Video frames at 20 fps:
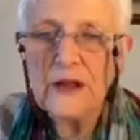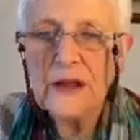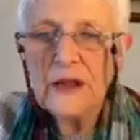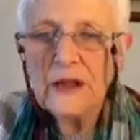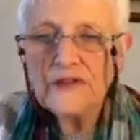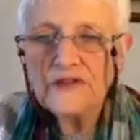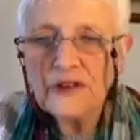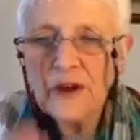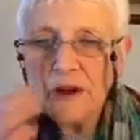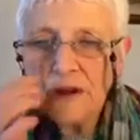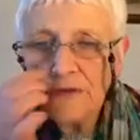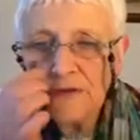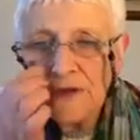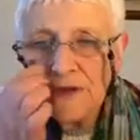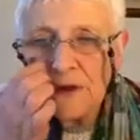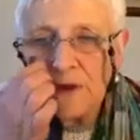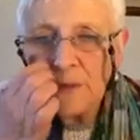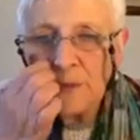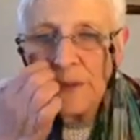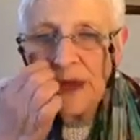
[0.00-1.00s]
John, if you
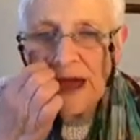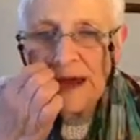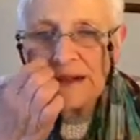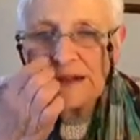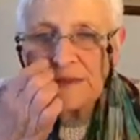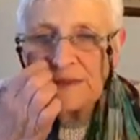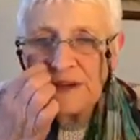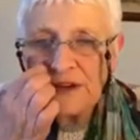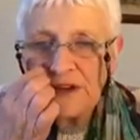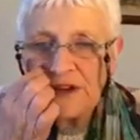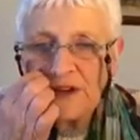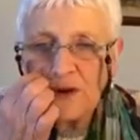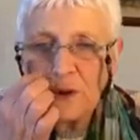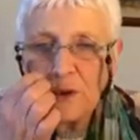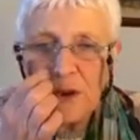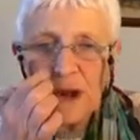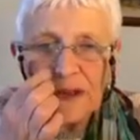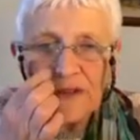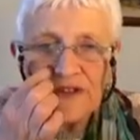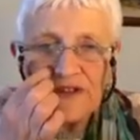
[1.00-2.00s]
come back to me on the
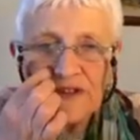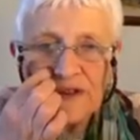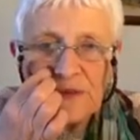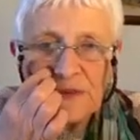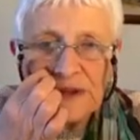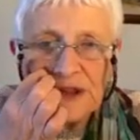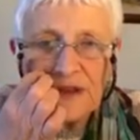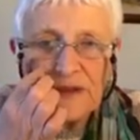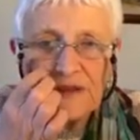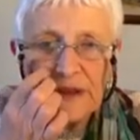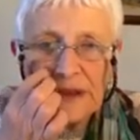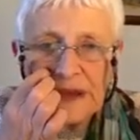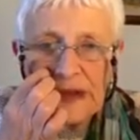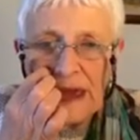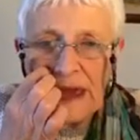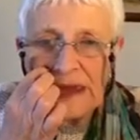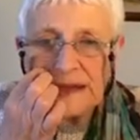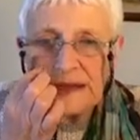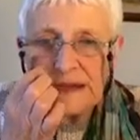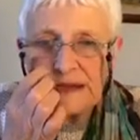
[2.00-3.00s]
question, because I
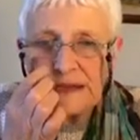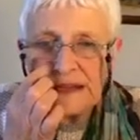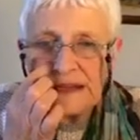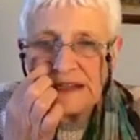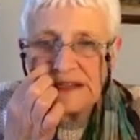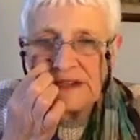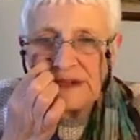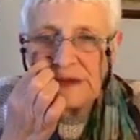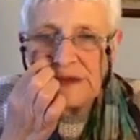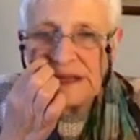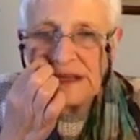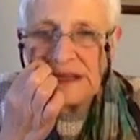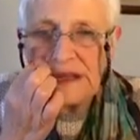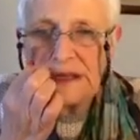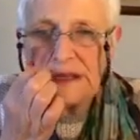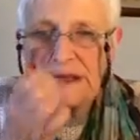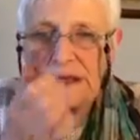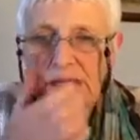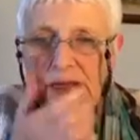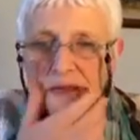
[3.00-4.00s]
can't get into
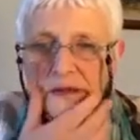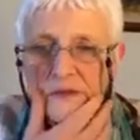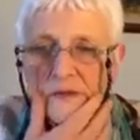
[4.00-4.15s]
the